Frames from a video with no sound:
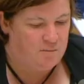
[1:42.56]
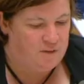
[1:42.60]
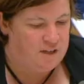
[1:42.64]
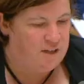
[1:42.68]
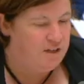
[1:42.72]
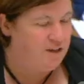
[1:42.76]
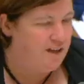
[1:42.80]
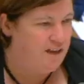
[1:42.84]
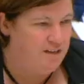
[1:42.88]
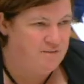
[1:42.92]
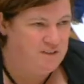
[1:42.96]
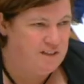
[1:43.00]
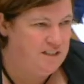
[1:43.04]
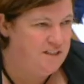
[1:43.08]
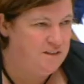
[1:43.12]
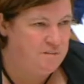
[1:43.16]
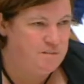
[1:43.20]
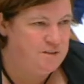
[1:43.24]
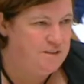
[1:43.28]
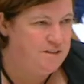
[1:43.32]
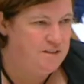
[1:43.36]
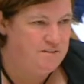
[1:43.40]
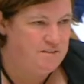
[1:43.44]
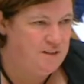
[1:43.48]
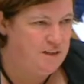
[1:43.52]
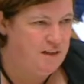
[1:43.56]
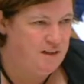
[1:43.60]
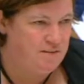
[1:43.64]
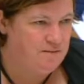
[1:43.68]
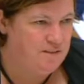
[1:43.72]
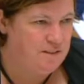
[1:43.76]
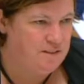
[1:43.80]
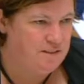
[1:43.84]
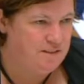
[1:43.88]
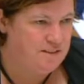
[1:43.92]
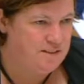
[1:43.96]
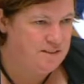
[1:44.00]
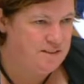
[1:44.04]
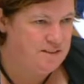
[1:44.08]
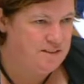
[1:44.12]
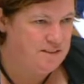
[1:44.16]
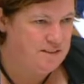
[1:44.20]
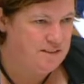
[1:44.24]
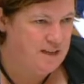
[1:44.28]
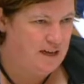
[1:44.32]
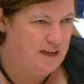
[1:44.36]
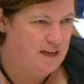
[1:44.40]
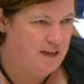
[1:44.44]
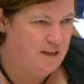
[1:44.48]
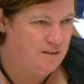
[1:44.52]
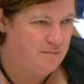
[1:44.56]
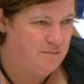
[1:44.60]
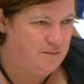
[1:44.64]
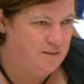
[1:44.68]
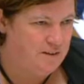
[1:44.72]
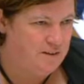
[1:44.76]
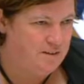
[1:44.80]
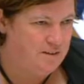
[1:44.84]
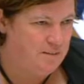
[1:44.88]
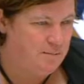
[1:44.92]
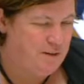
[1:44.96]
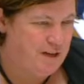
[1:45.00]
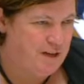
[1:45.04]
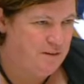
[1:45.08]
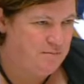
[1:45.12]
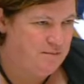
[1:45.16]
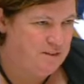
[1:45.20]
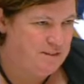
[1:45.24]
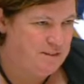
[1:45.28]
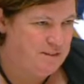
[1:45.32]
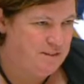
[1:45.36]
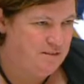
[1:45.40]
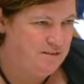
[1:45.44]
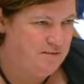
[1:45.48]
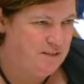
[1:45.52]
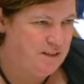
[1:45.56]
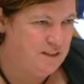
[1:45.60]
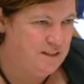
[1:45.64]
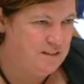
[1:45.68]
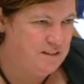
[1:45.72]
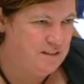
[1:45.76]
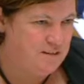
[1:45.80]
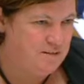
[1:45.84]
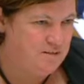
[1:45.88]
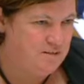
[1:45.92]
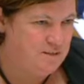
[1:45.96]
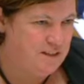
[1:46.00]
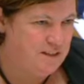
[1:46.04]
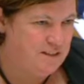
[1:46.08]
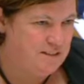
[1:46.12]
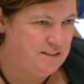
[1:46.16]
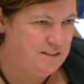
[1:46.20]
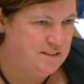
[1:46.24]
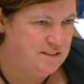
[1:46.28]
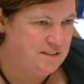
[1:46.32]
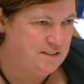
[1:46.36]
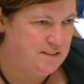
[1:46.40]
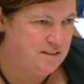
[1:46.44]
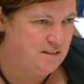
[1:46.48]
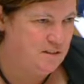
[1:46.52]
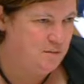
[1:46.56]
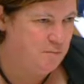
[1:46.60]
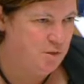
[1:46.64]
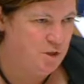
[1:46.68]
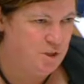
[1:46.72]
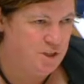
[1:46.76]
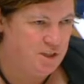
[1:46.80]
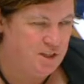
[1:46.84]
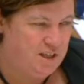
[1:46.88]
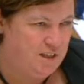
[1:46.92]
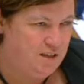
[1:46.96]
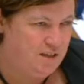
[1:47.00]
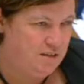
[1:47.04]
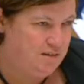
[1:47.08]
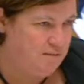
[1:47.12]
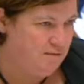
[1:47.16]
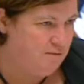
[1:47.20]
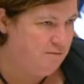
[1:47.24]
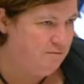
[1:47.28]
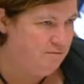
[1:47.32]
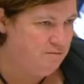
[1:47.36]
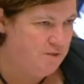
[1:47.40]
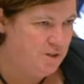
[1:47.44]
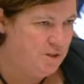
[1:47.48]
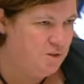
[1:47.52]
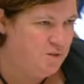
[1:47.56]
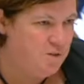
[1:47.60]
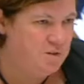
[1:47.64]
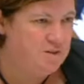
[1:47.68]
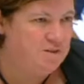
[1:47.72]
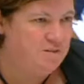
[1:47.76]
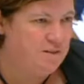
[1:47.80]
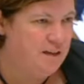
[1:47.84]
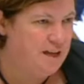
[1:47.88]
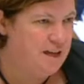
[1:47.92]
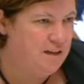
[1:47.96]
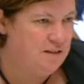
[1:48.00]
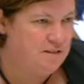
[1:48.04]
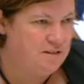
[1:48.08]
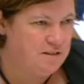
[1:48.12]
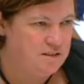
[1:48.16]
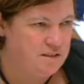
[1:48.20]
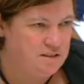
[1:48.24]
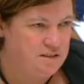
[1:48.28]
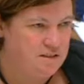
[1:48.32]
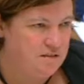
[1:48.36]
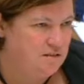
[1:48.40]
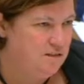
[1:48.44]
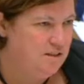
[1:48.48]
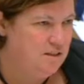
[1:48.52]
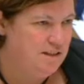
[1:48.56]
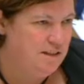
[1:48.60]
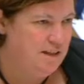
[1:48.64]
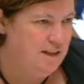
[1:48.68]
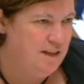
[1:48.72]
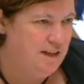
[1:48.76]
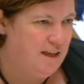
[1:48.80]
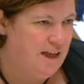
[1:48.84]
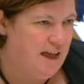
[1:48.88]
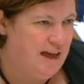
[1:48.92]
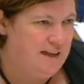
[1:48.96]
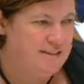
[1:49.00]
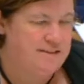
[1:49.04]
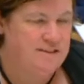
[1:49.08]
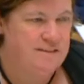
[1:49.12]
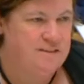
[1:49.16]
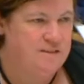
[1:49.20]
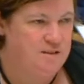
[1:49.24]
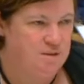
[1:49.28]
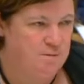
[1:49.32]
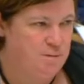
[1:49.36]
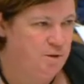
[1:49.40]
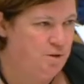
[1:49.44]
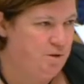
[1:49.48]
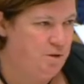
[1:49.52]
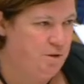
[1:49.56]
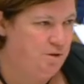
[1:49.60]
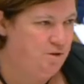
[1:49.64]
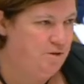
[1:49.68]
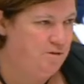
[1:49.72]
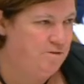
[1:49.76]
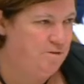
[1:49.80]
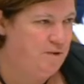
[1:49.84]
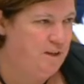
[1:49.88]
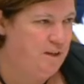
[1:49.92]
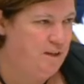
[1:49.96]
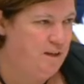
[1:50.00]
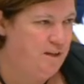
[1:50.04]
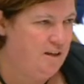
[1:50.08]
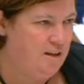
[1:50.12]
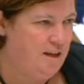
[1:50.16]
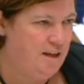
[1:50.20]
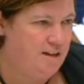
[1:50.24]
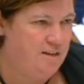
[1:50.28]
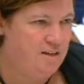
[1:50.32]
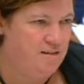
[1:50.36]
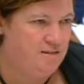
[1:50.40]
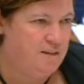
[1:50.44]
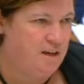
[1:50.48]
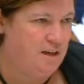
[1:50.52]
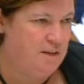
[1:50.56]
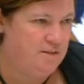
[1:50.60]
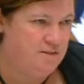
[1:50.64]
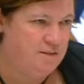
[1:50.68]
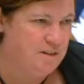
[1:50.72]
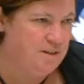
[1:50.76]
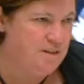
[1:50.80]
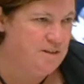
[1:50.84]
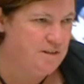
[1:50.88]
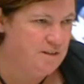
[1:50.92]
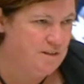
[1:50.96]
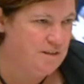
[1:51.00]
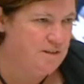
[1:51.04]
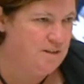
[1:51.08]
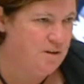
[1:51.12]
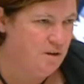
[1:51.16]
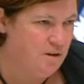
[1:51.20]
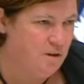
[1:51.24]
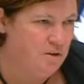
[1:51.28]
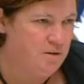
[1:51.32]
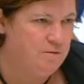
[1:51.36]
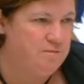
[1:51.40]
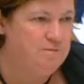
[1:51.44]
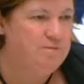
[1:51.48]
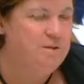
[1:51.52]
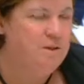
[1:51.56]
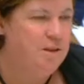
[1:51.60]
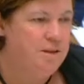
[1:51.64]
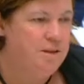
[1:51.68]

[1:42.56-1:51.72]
we don't have any specific evidence that the ban was ineffective. It's just community views around access to pornography and the relevance of